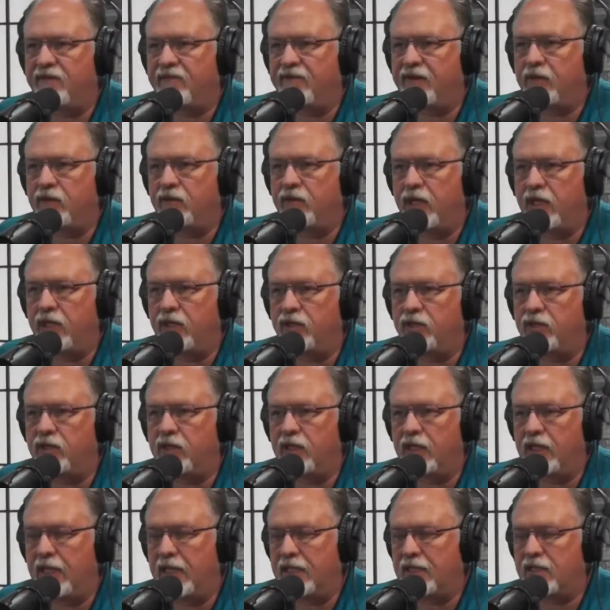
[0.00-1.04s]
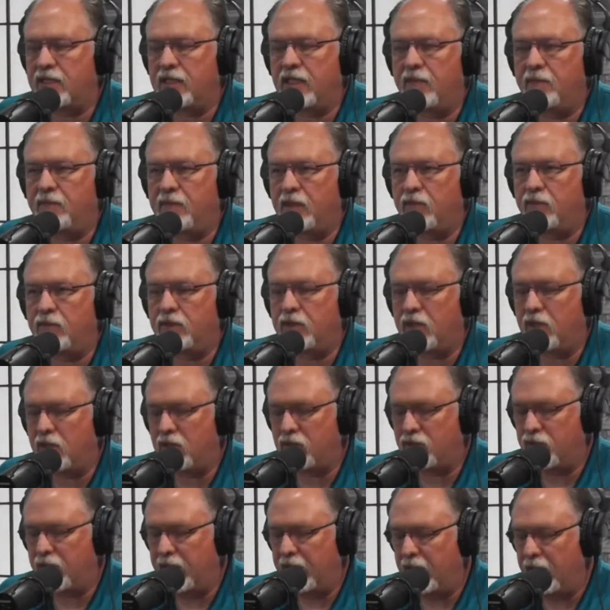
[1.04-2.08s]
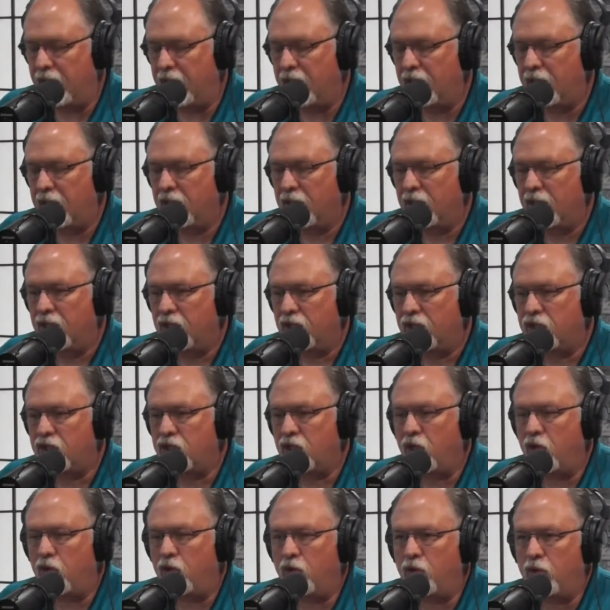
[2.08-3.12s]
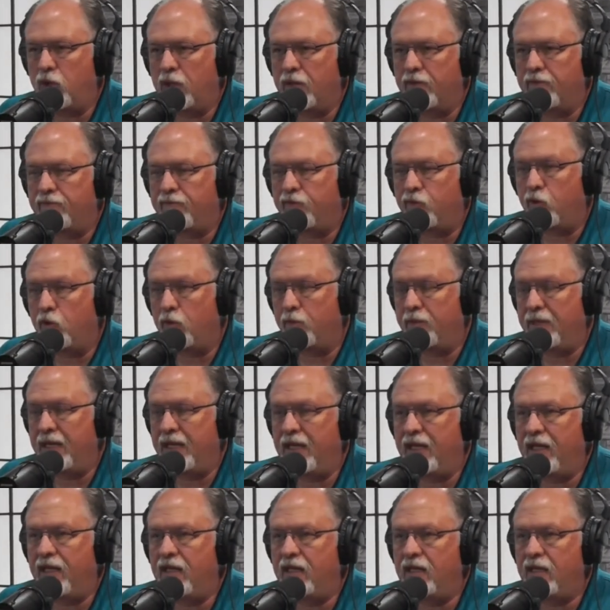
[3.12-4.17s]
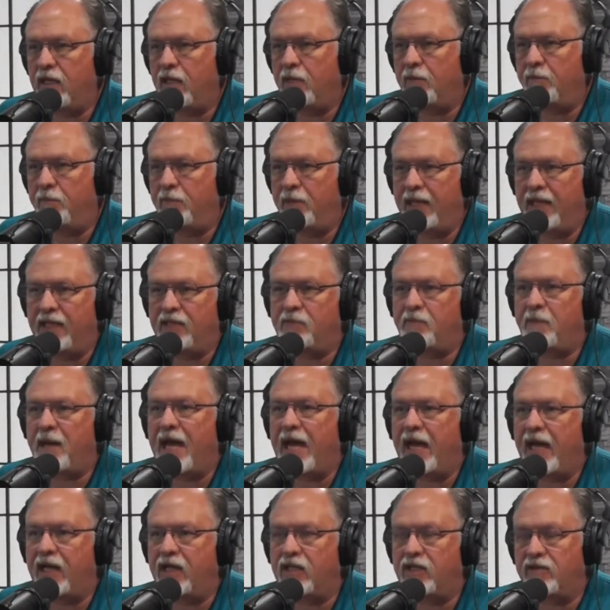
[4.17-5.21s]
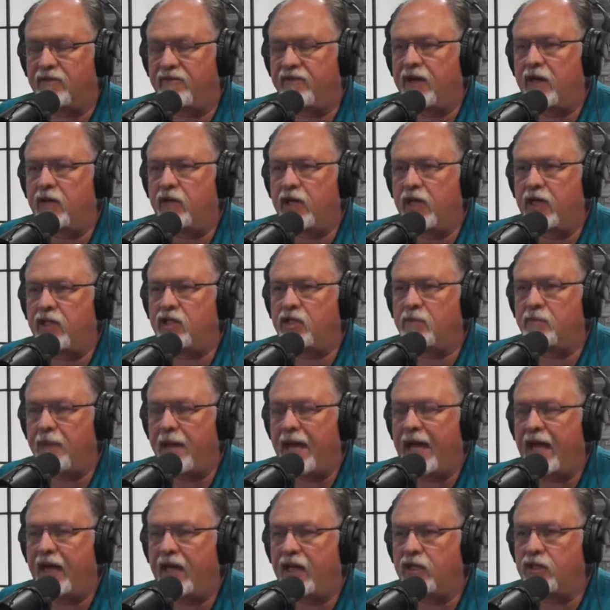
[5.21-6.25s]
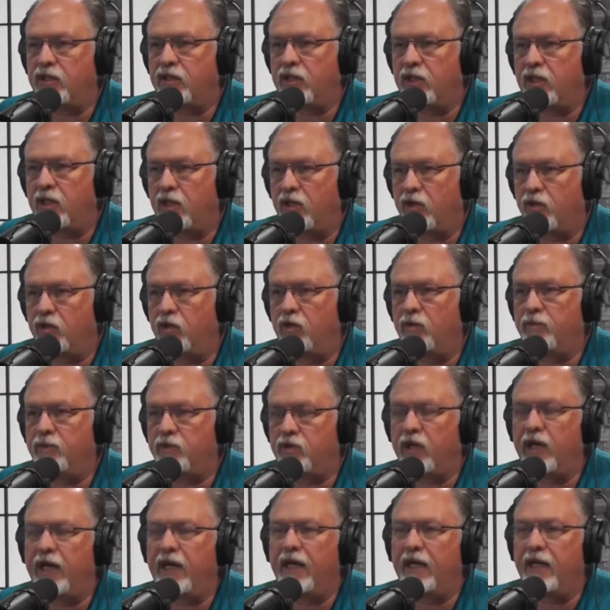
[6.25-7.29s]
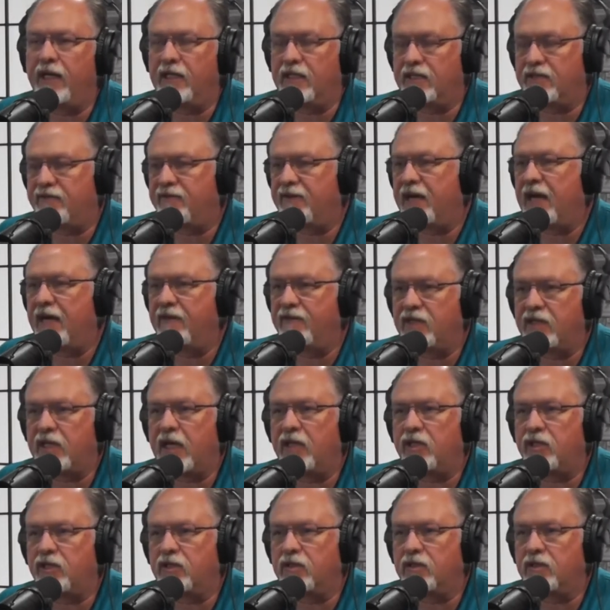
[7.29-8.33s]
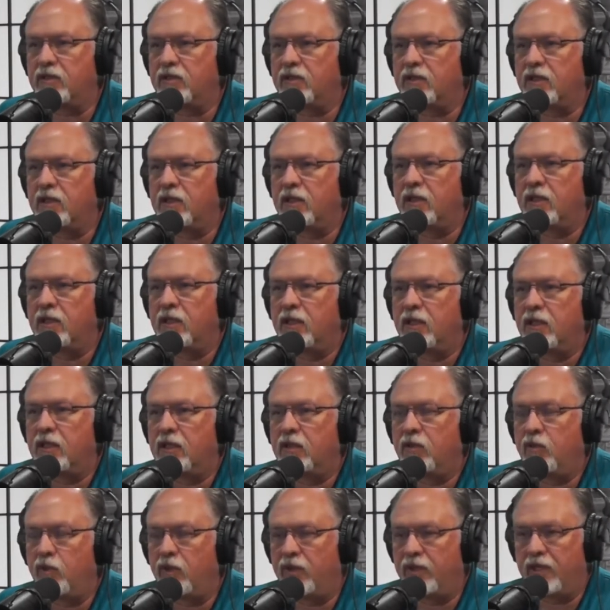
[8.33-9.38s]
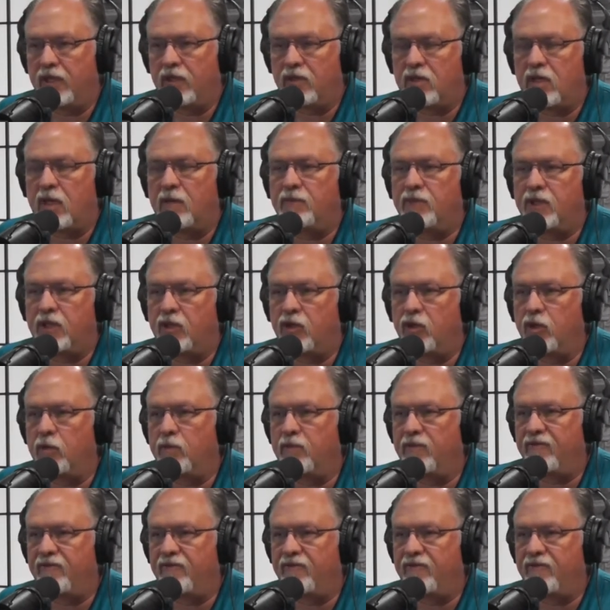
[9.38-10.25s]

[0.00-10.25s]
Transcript: foundation, and that's the same thing with dog training. So for me, a base package, a foundation package, a group training is 5 sessions, where they'll come to group